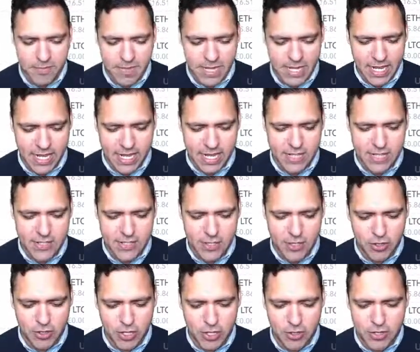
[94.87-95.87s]
Okay, so
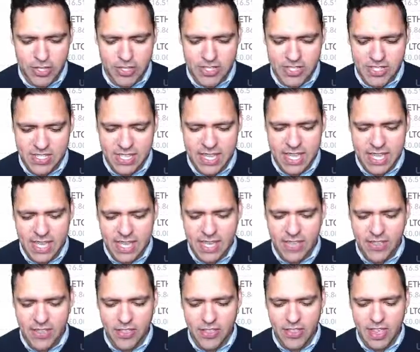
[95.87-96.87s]
you can
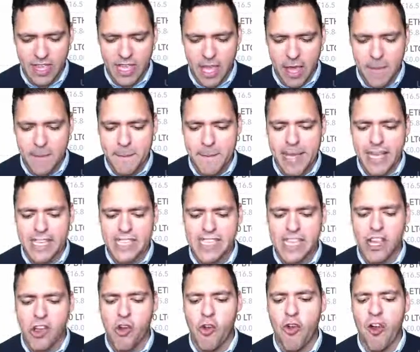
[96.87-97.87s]
see the
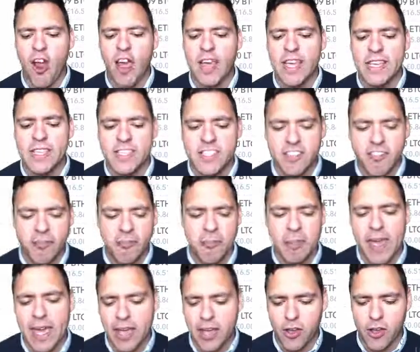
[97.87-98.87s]
amazing rise of
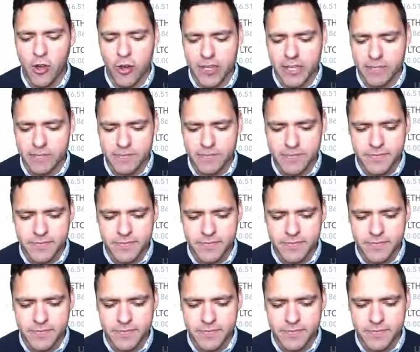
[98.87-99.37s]
Bitcoin.